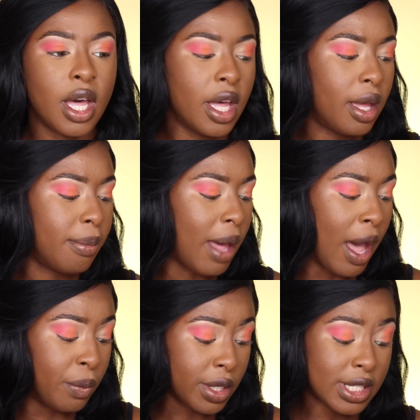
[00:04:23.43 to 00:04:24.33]

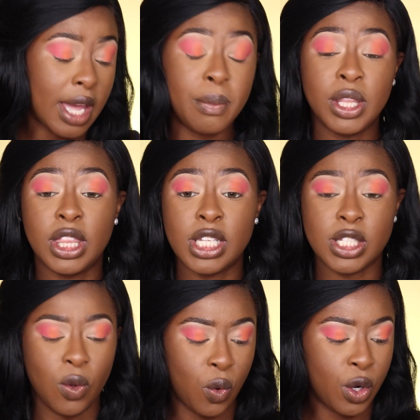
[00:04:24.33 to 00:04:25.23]
I will say with
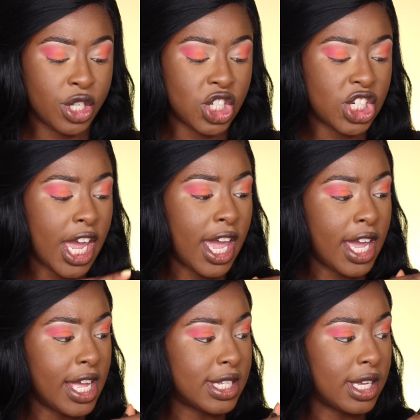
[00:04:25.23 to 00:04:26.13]
this orange
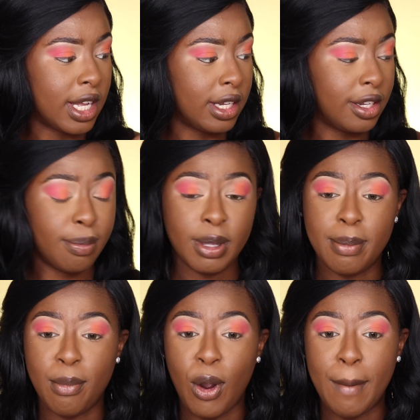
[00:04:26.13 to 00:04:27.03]
shade, it took a little
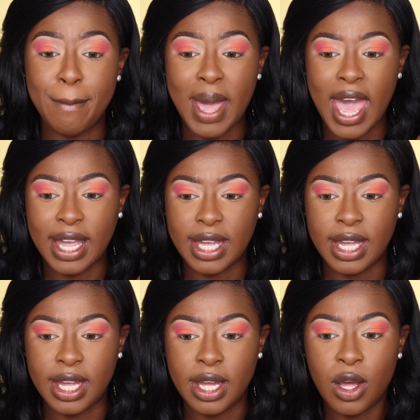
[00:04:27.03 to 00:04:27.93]
bit more
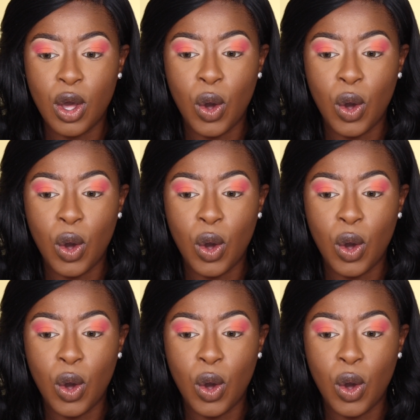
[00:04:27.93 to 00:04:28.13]
packing